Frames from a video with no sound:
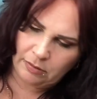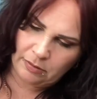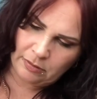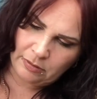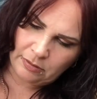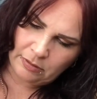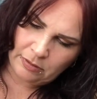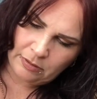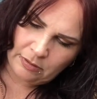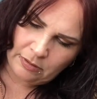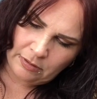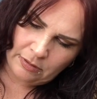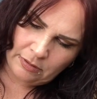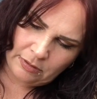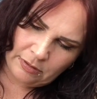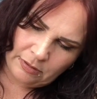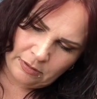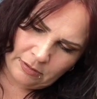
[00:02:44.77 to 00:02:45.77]

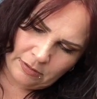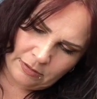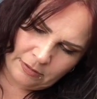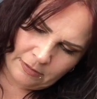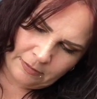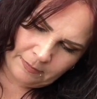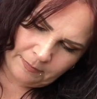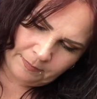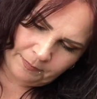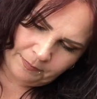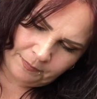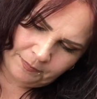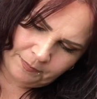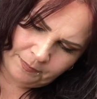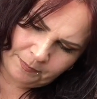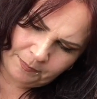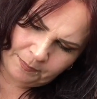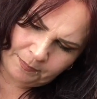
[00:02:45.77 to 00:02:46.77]

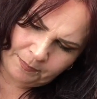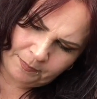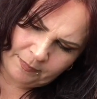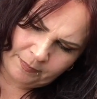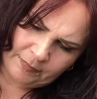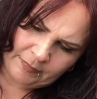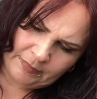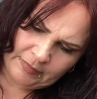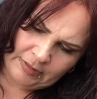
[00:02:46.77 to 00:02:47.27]
[no speech]